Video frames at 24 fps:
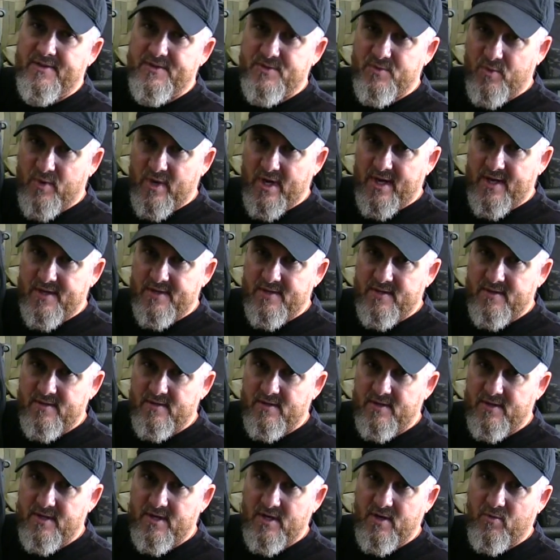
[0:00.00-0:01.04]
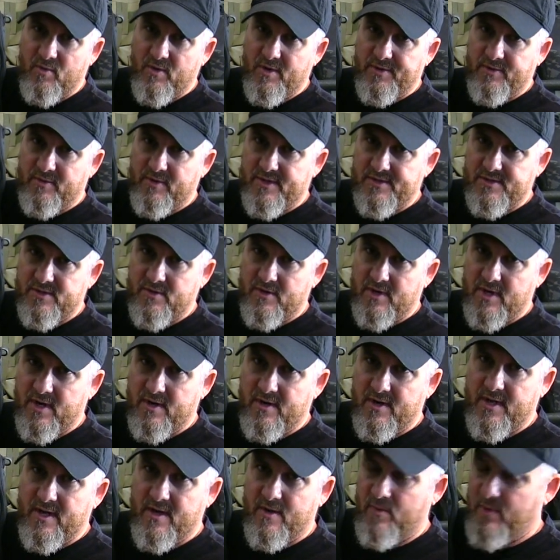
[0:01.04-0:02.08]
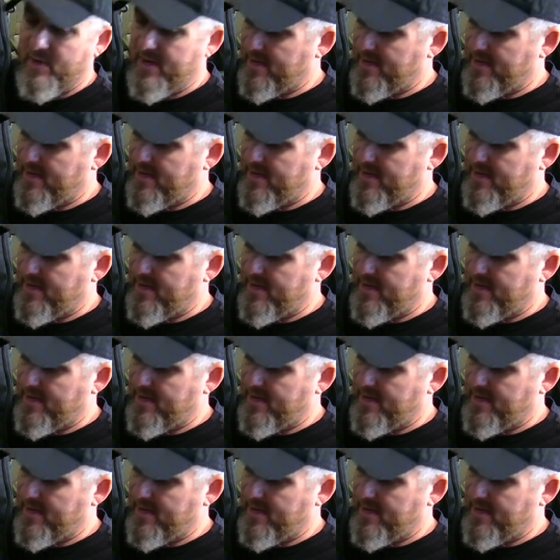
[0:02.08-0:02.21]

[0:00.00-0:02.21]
that's wet and you don't want the rest of your gear to get